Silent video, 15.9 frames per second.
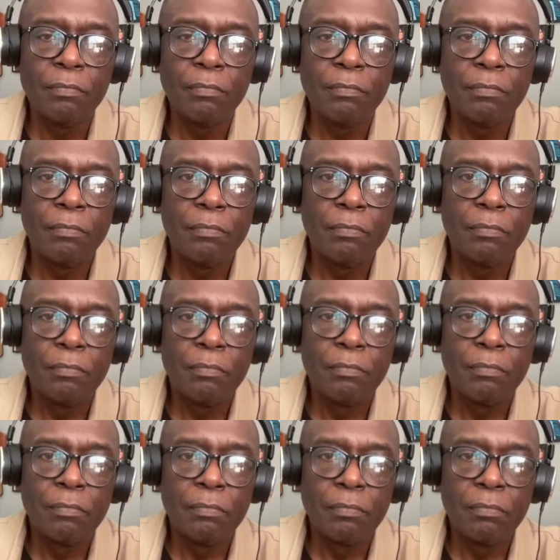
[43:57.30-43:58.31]

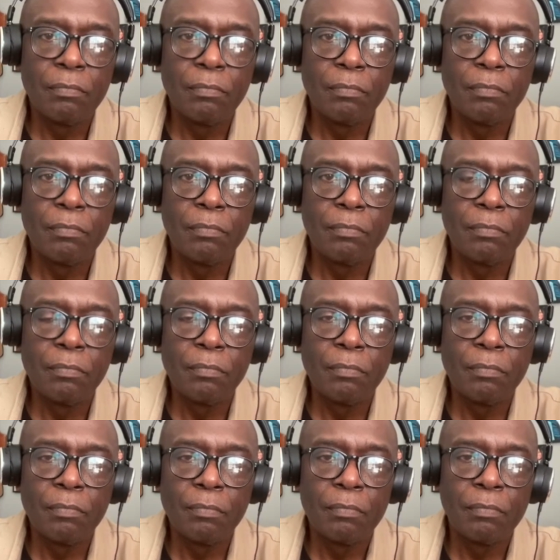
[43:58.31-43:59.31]

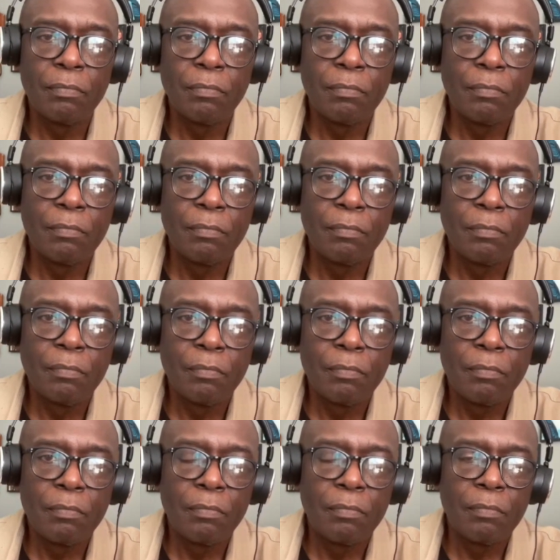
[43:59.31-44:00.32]

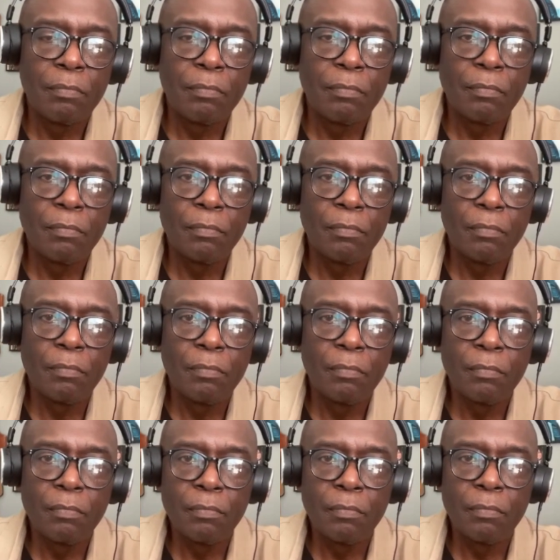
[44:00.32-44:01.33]

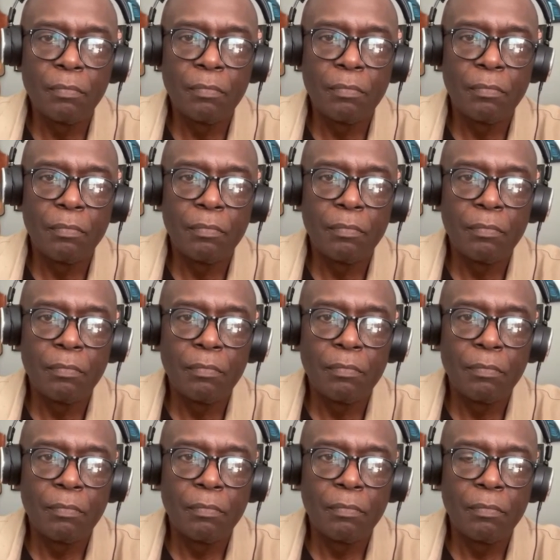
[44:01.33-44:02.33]
[no speech]